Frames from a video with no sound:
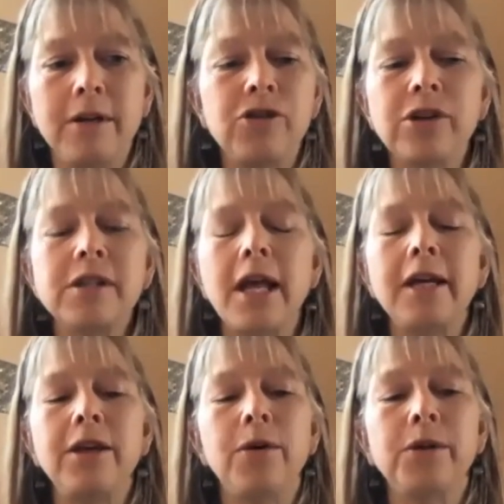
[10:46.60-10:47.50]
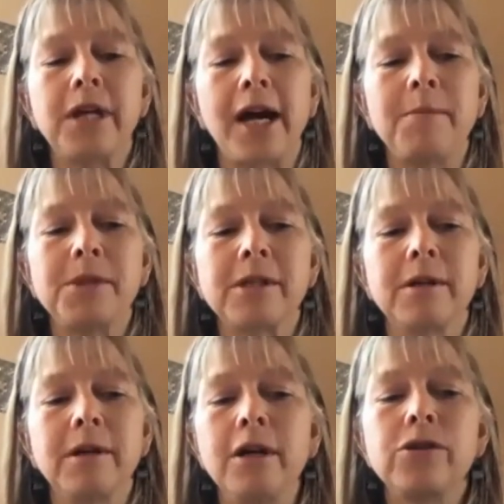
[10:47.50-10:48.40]
Just like the old times,
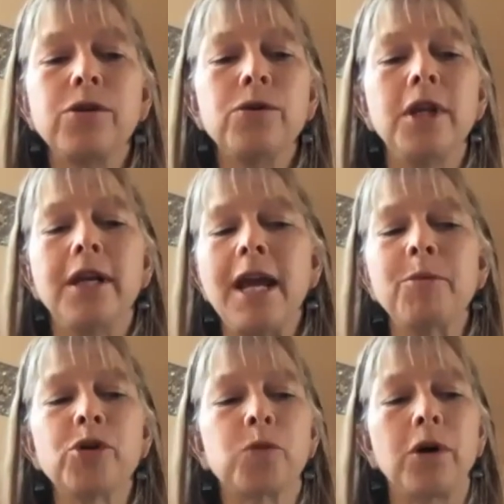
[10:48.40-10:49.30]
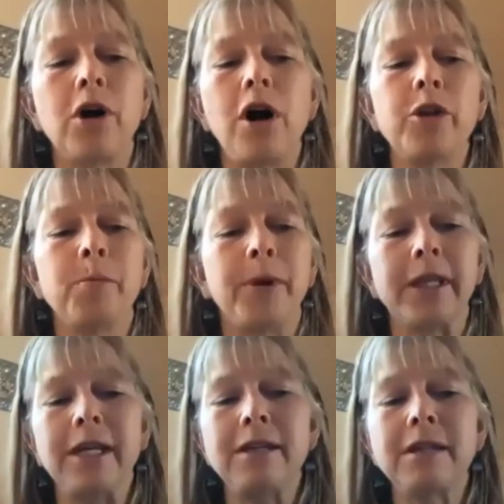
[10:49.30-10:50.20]
soon the neighbors will call the
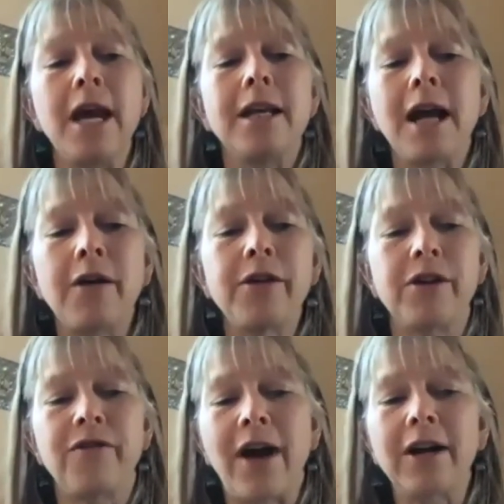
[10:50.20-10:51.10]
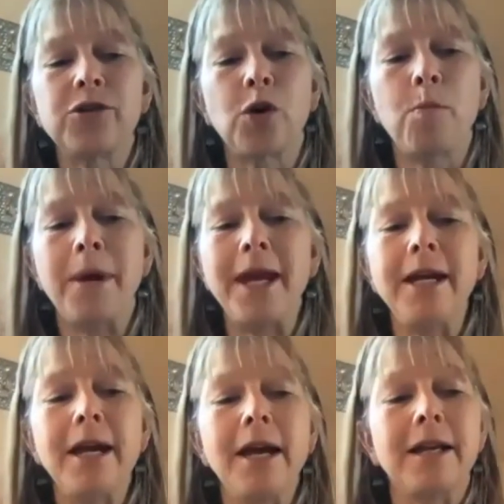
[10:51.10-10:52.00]
police, now that the fire's so
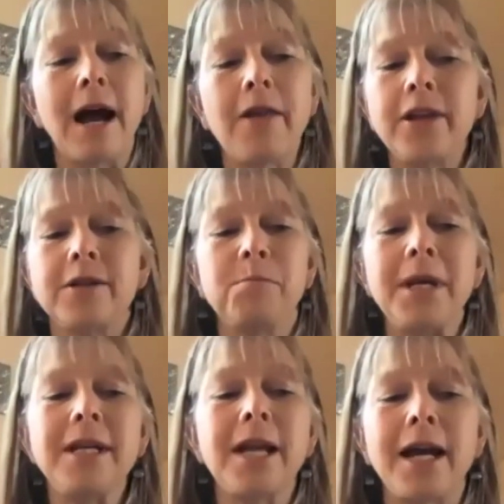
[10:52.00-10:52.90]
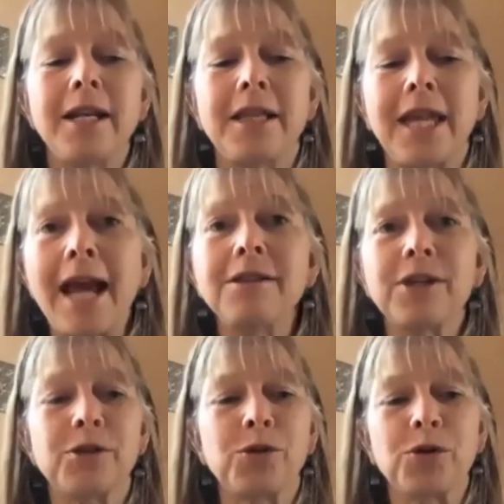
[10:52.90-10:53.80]
big, now that it's midnight and the
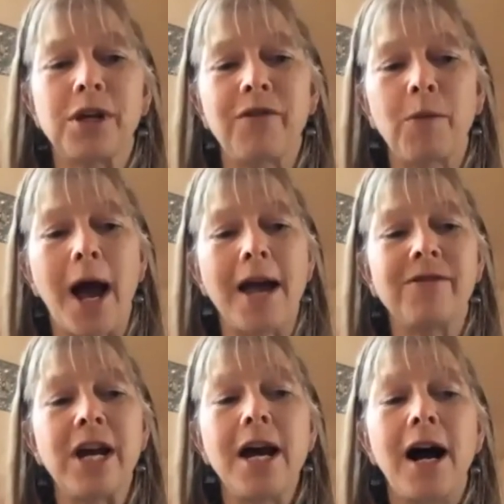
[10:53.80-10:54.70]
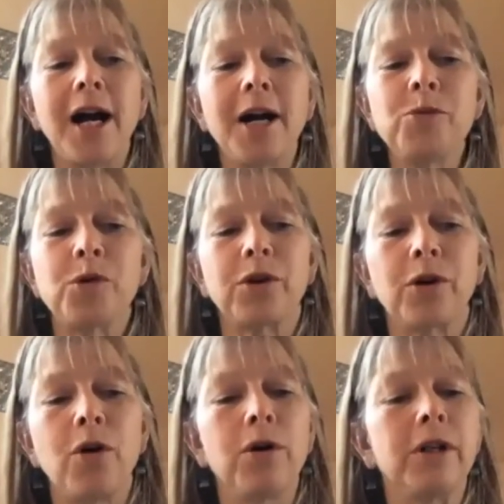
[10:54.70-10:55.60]
ancestors have arrived, armed with their
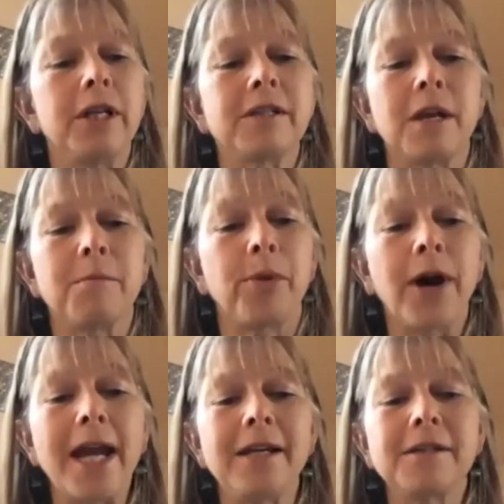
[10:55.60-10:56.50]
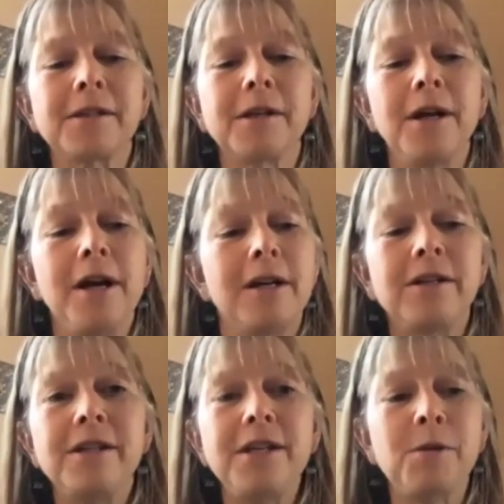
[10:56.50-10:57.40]
kuklas and pranks, to
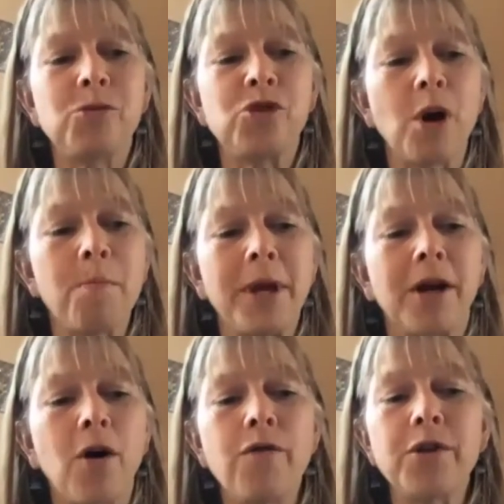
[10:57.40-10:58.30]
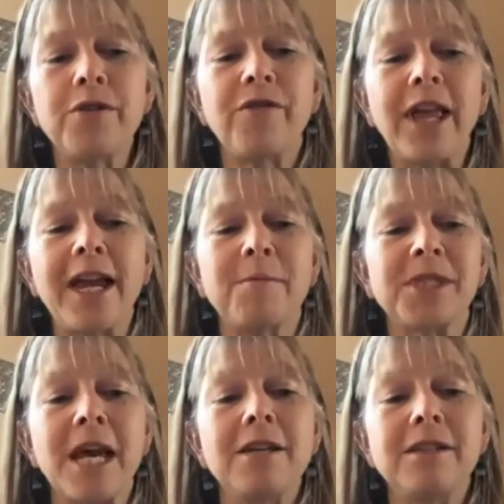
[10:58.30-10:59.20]
see them jumping over the flames,
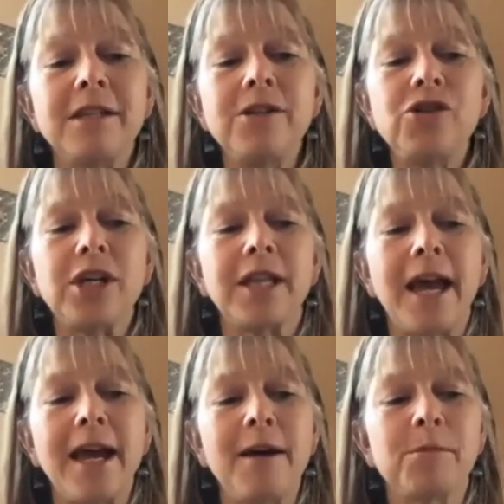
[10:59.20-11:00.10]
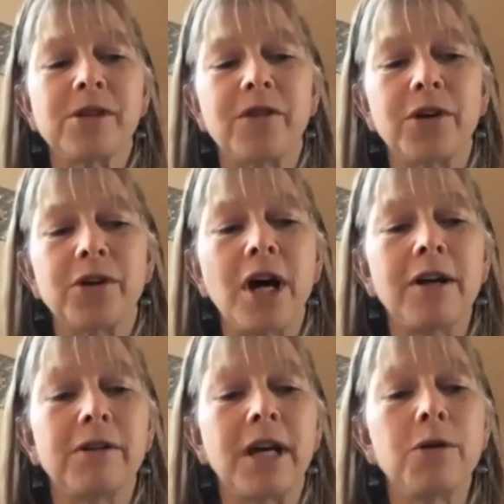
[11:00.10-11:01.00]
singeing the hems of their
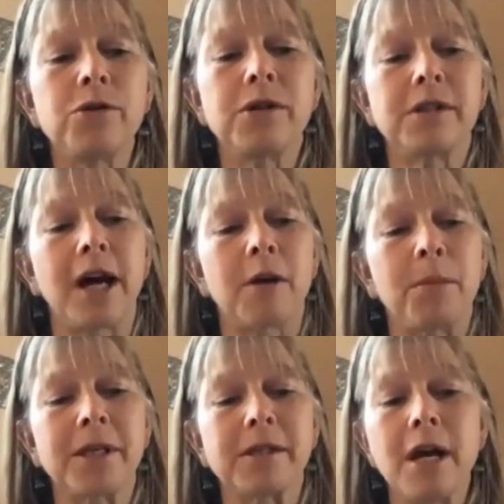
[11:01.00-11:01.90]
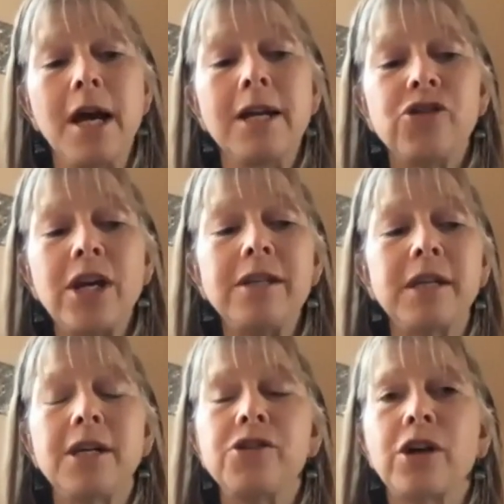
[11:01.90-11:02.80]
tautistarpas,
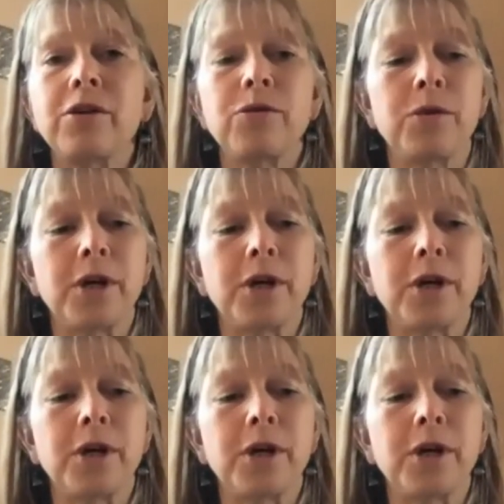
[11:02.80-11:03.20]
chasing each other through the